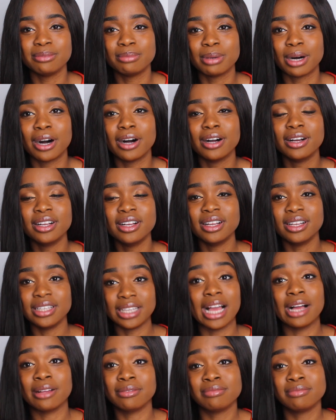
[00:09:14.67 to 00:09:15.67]
but
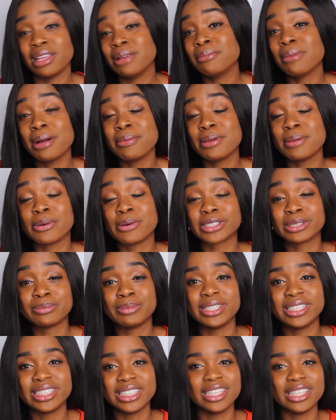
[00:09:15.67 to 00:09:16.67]
yeah, it might be a
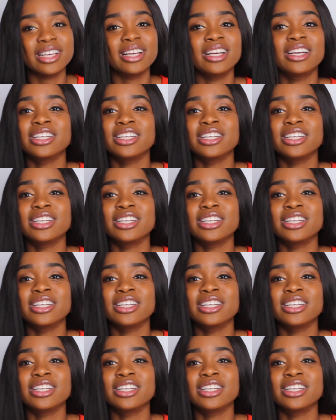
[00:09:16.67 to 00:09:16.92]
possibility.